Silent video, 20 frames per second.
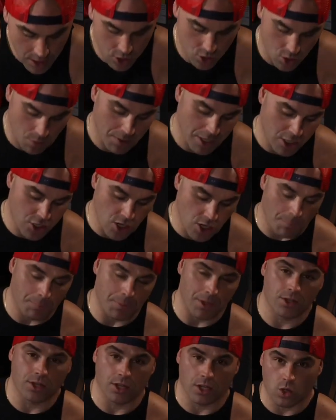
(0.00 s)
So I'm going to jump
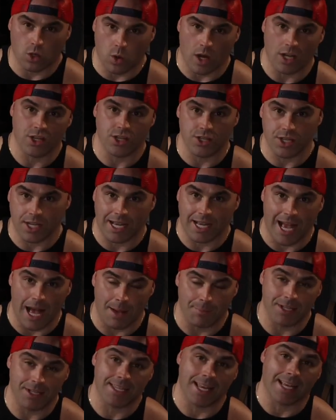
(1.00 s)
into the questions and
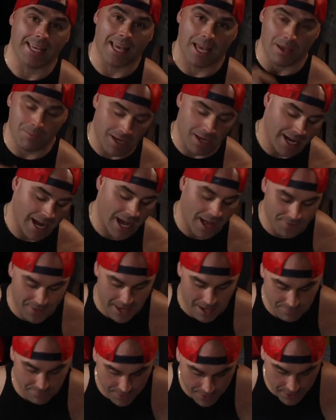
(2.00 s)
comments that came in on
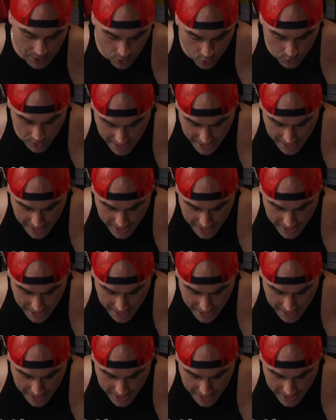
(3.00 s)
that video